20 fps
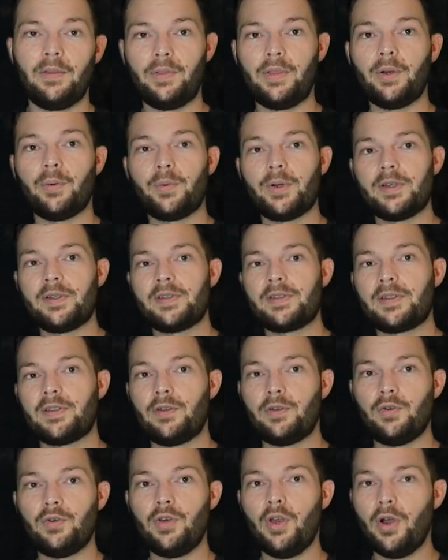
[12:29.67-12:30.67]
There
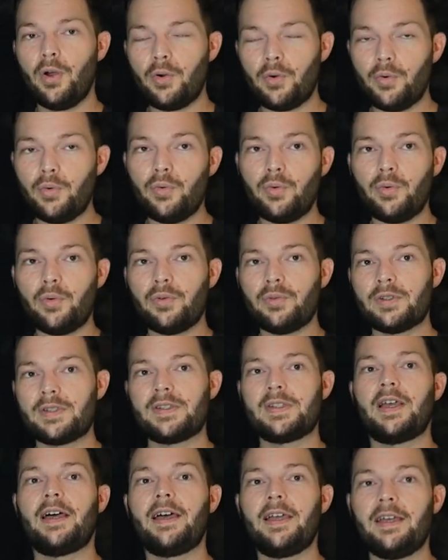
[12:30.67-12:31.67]
was no
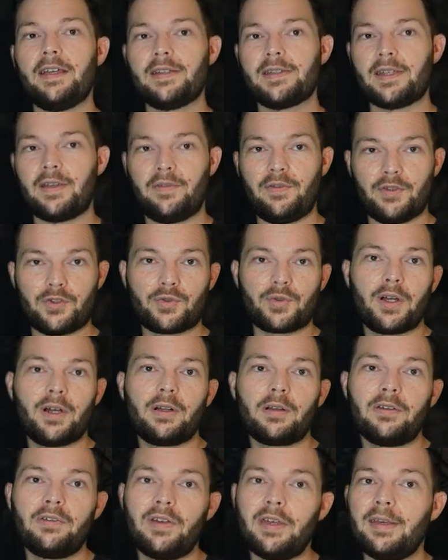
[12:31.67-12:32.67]
signs of a
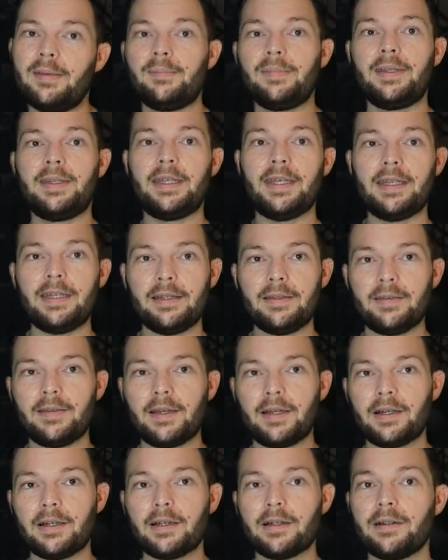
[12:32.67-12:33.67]
trail of him getting
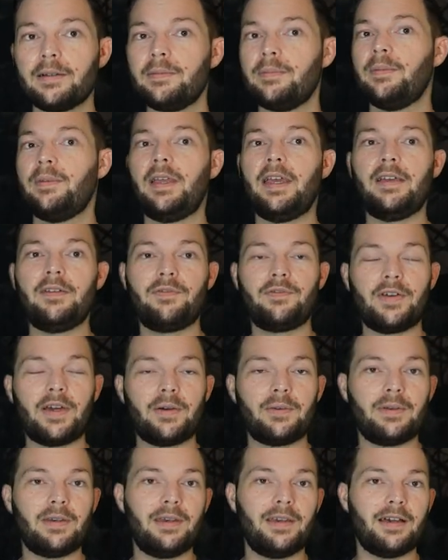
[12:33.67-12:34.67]
there. They
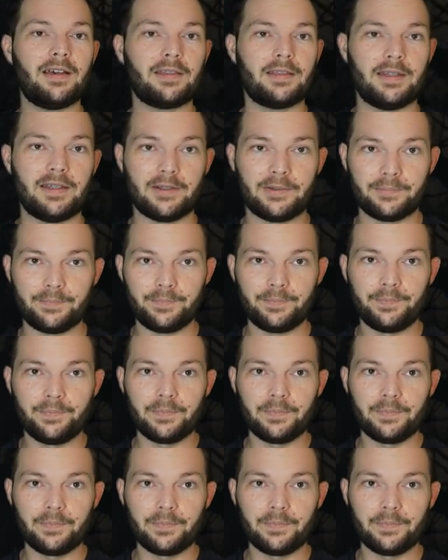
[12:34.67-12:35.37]
found nothing.